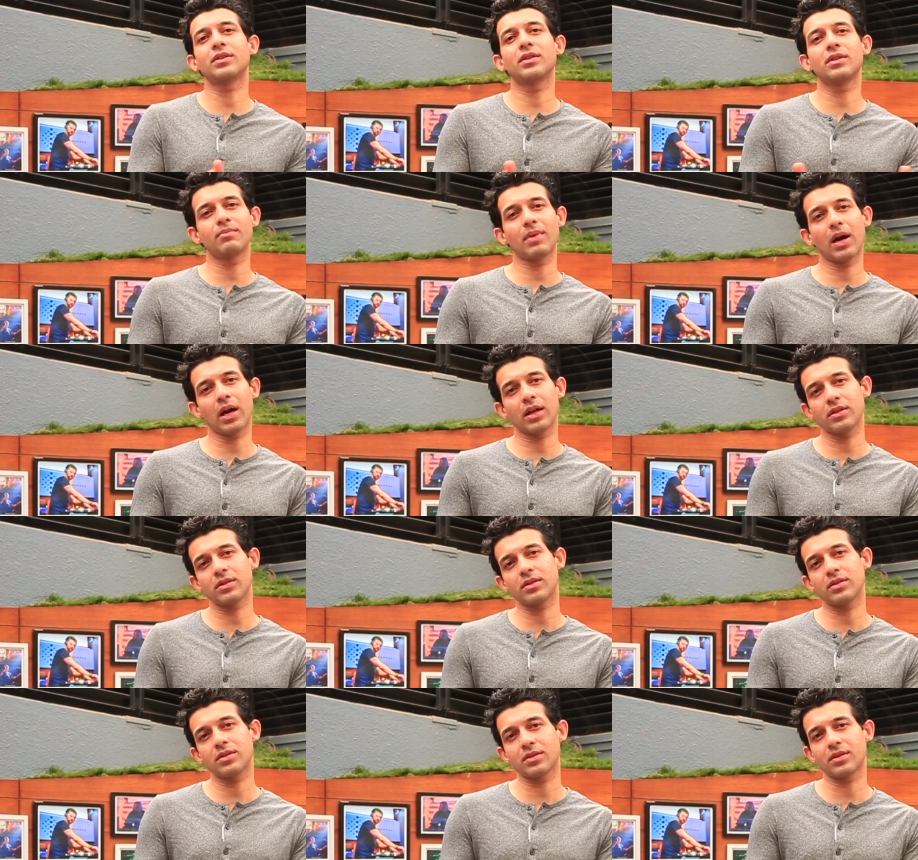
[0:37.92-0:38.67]

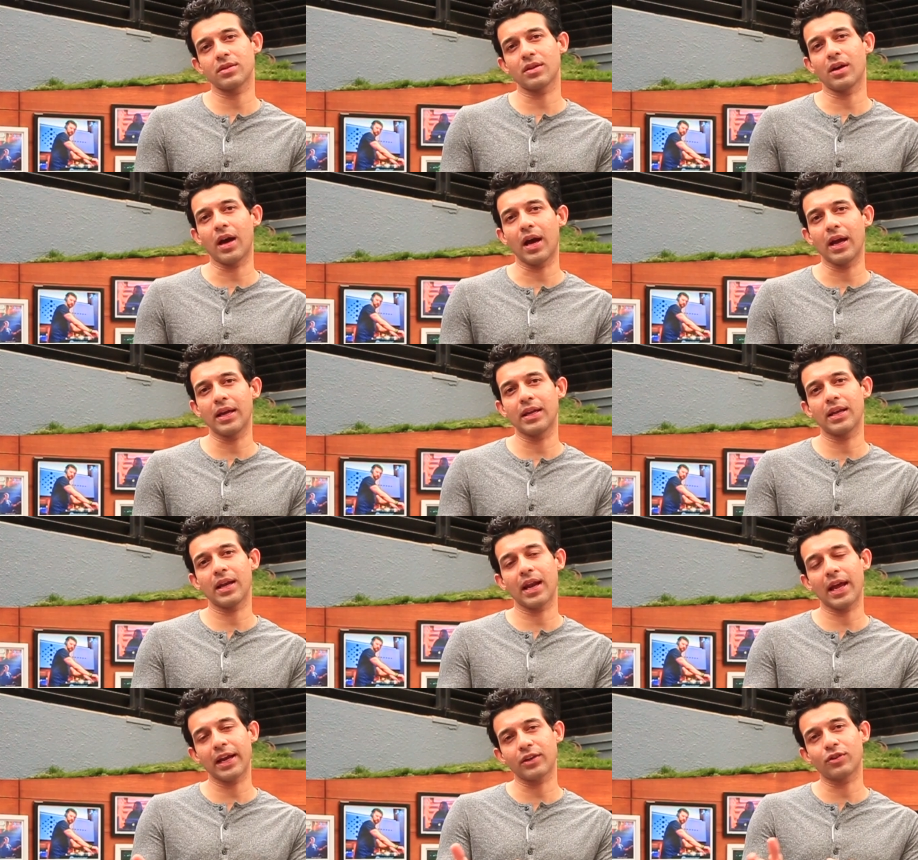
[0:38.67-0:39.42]
demands,
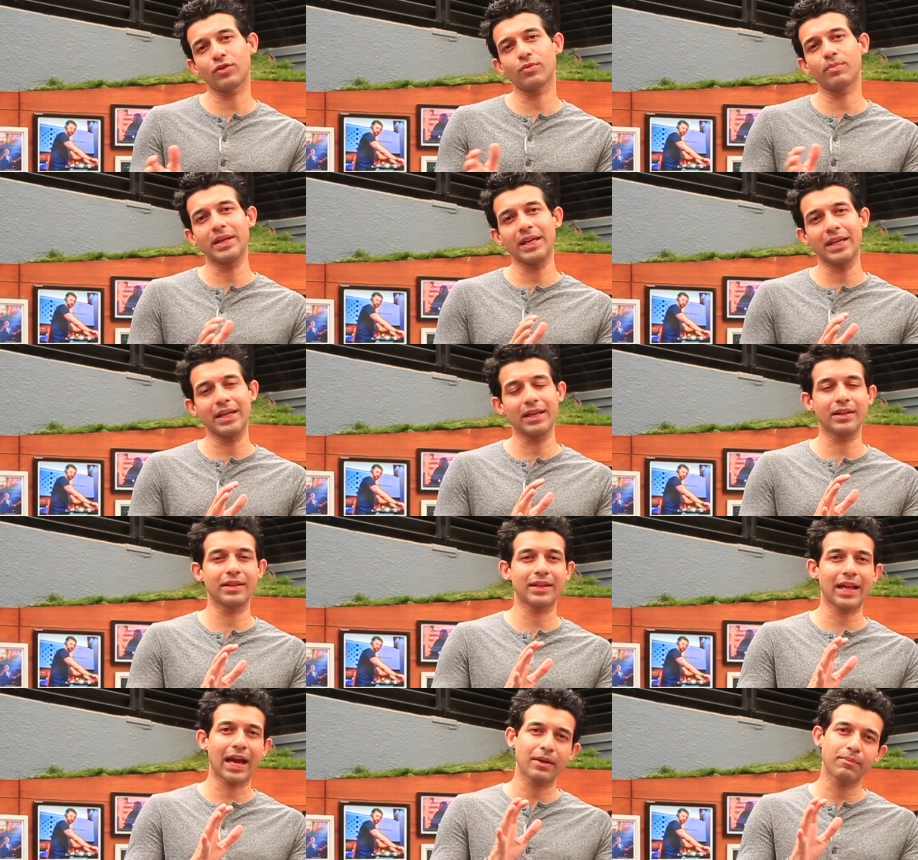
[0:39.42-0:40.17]
I like to
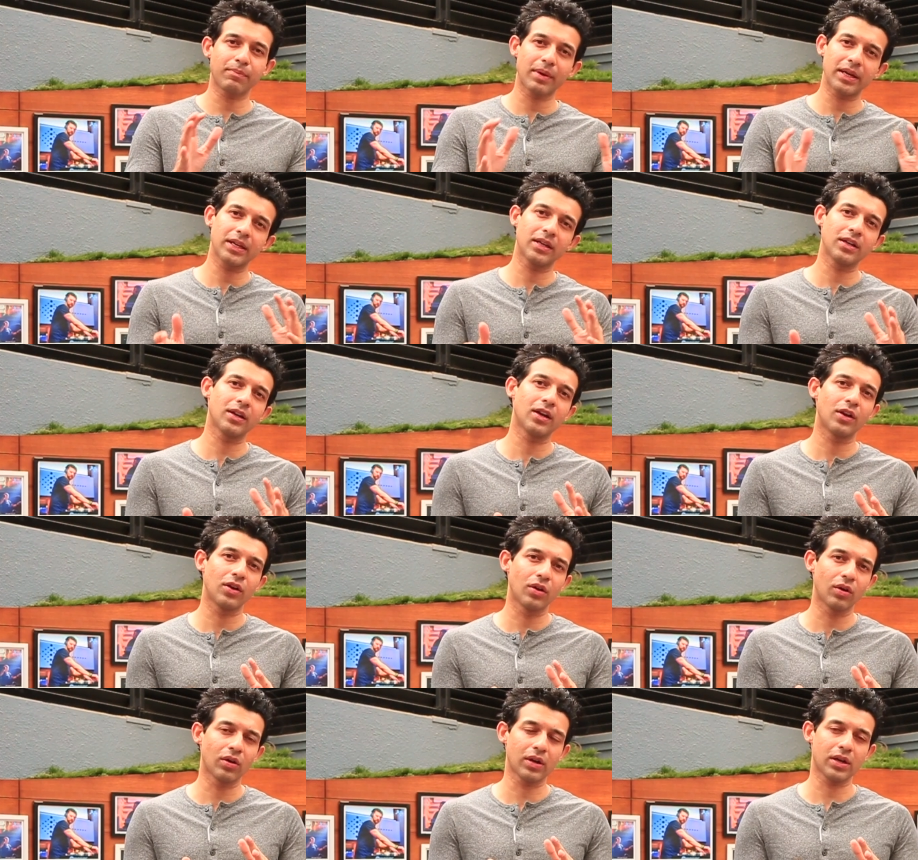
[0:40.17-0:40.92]
be in that
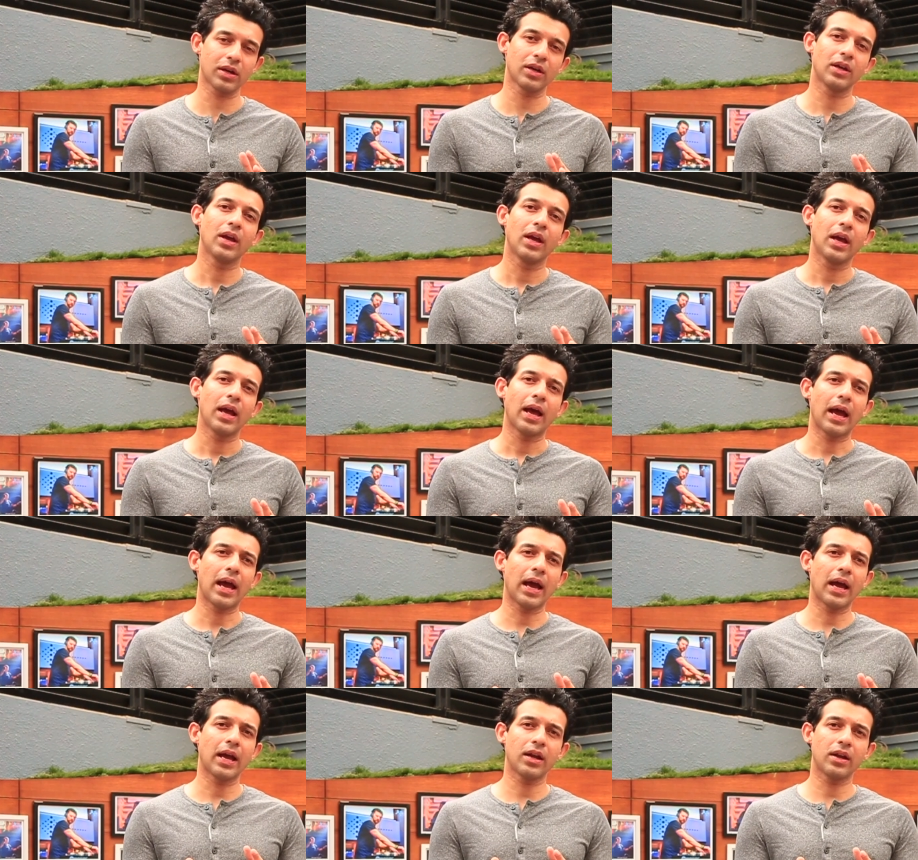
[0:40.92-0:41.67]
particular look
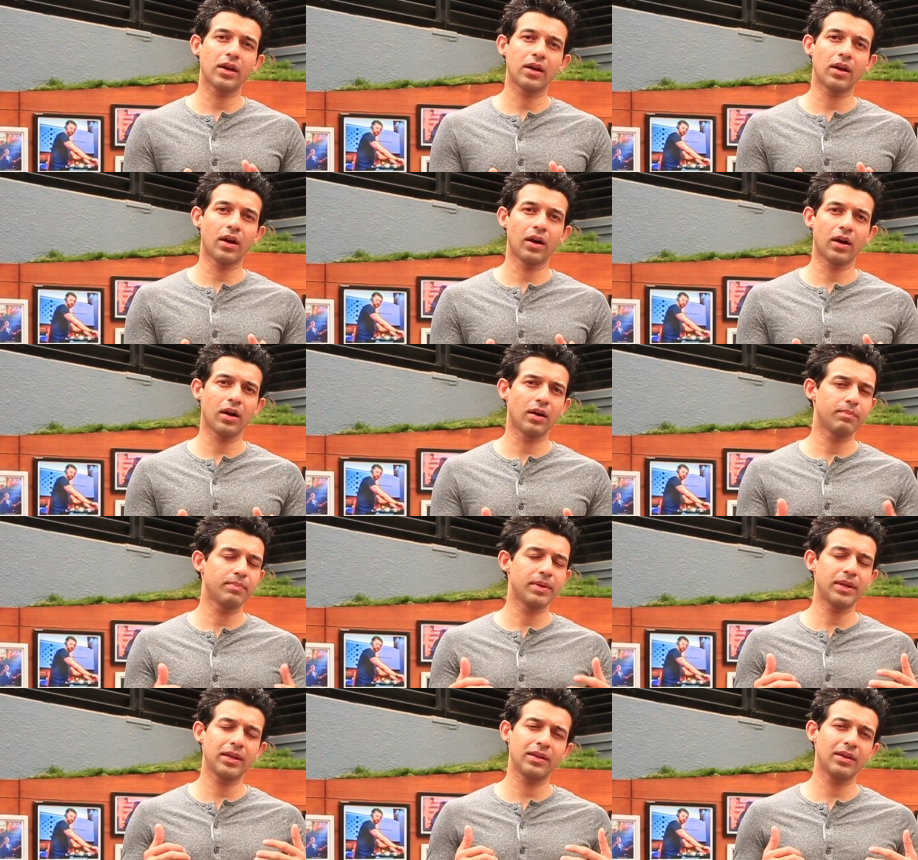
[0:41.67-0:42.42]
and
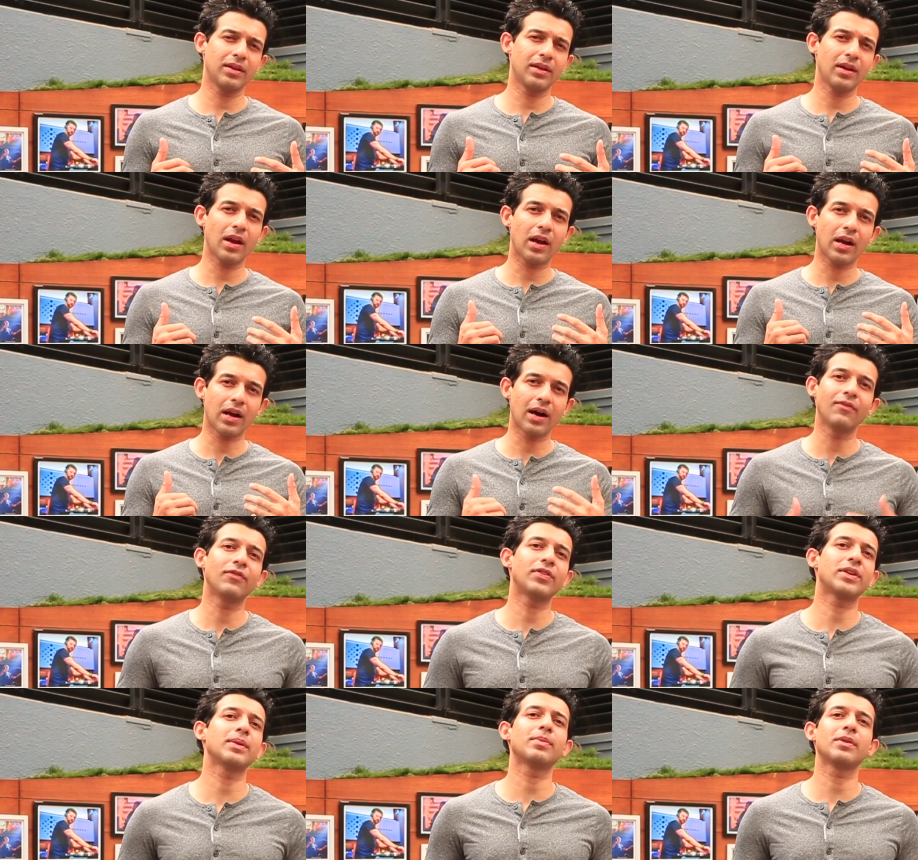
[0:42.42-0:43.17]
be
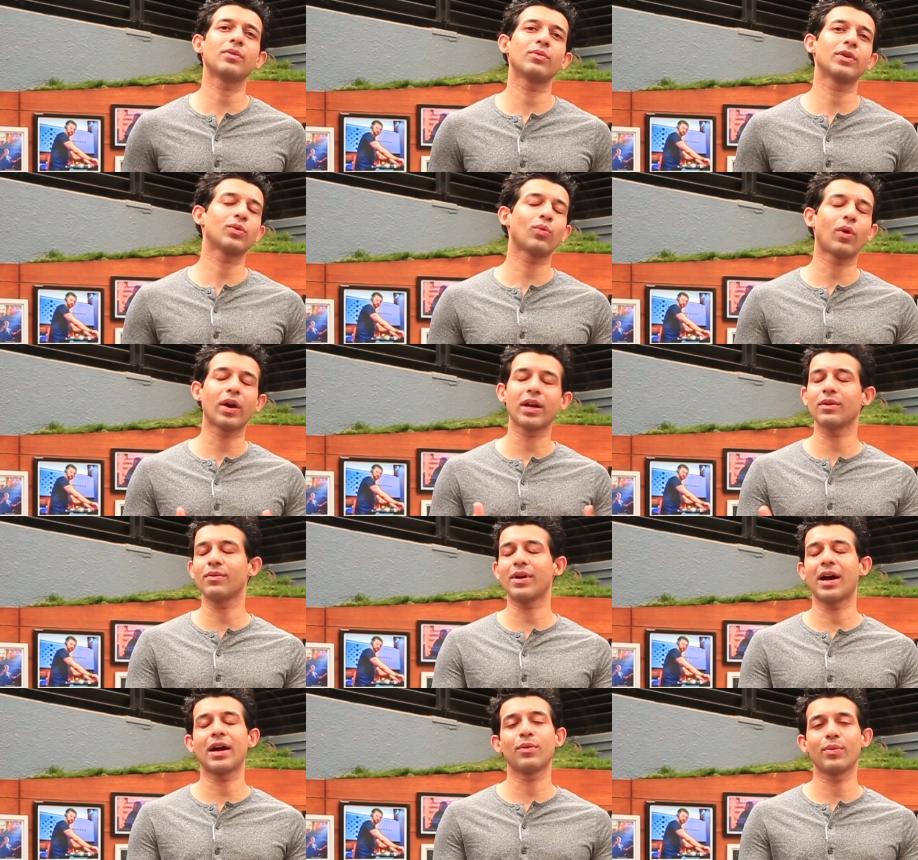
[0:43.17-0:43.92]
comfortable with
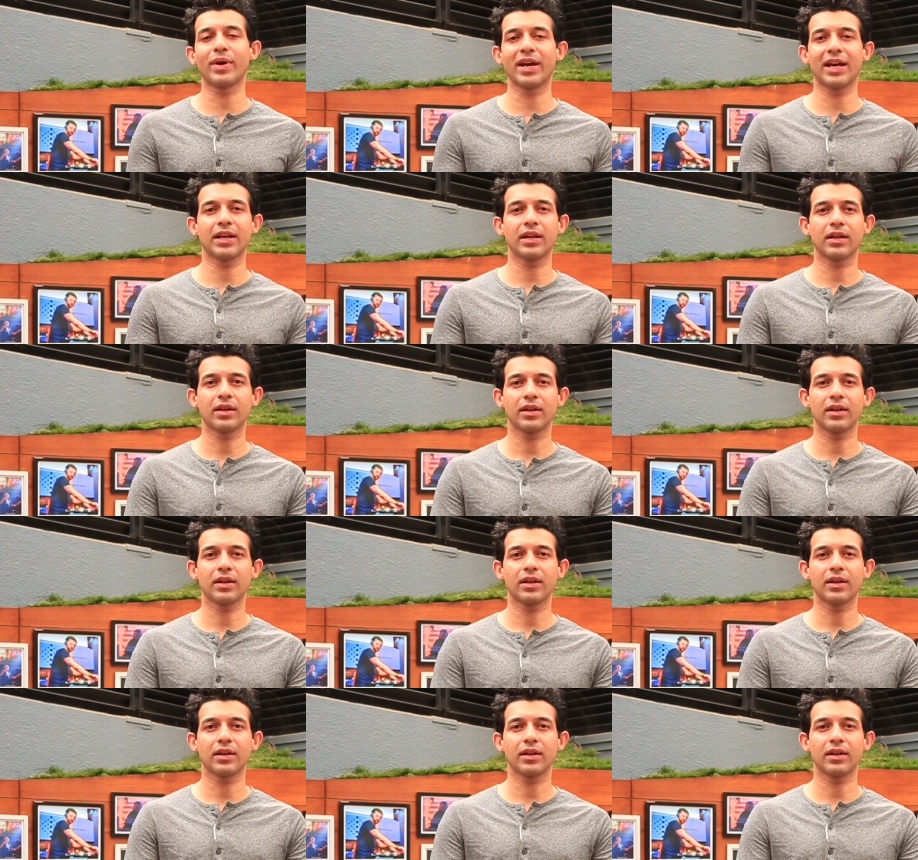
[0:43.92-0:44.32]
whatever I wear.